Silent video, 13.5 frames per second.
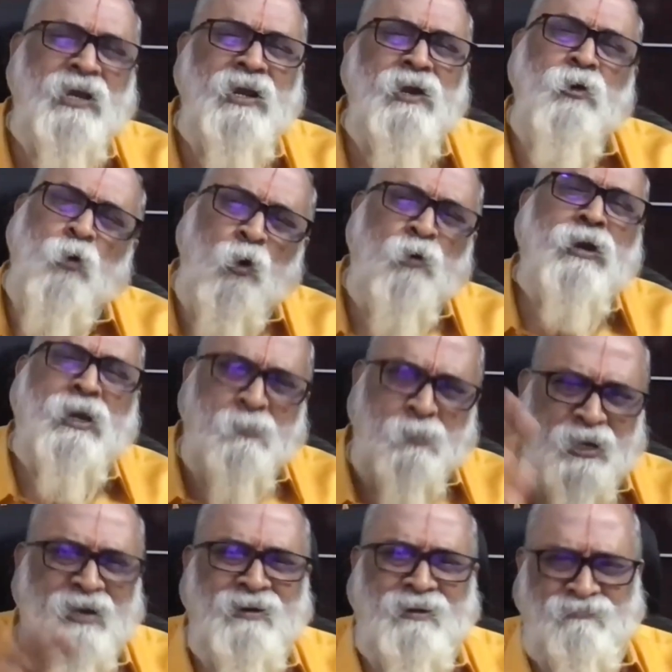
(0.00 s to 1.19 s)
be healed over a
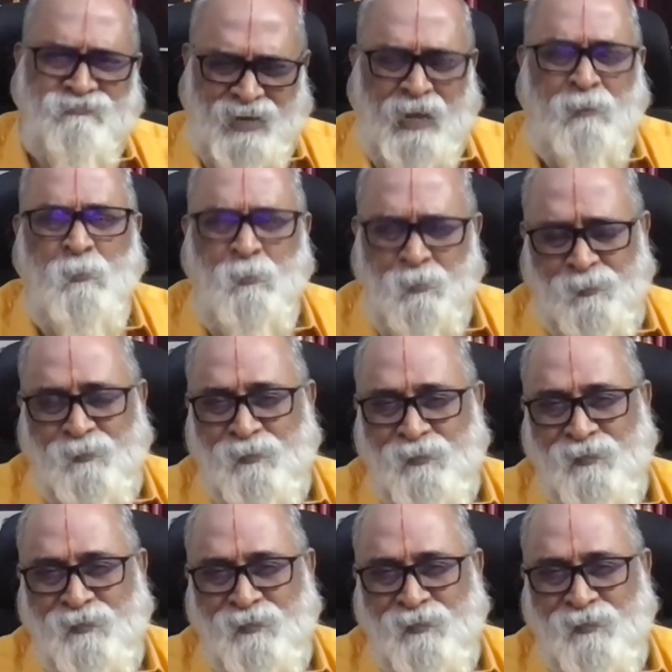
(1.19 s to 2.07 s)
period of time.